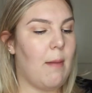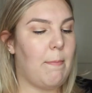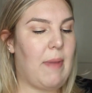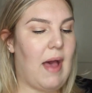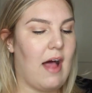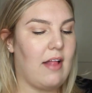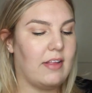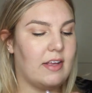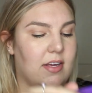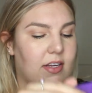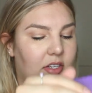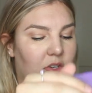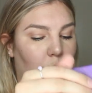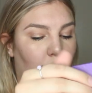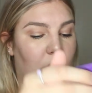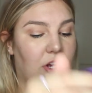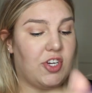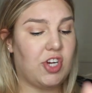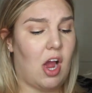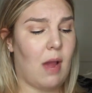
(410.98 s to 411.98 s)
palette,
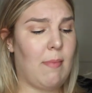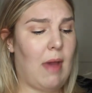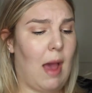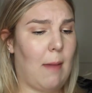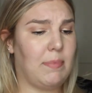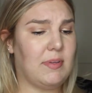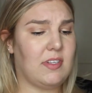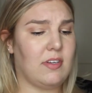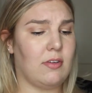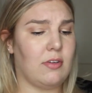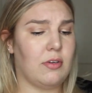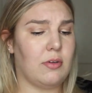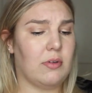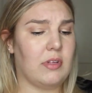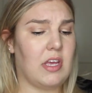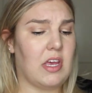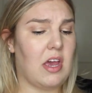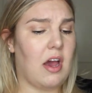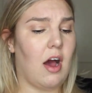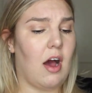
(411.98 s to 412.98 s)
which I'm
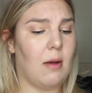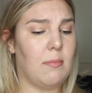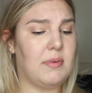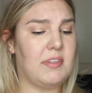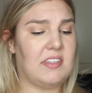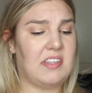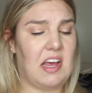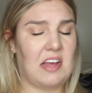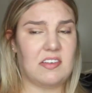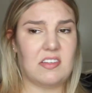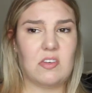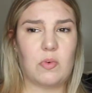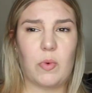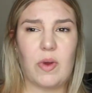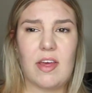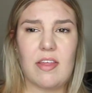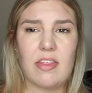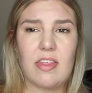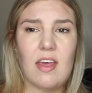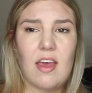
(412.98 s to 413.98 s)
absolutely obsessed
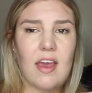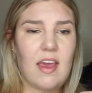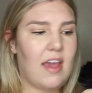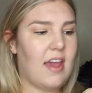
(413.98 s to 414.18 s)
with.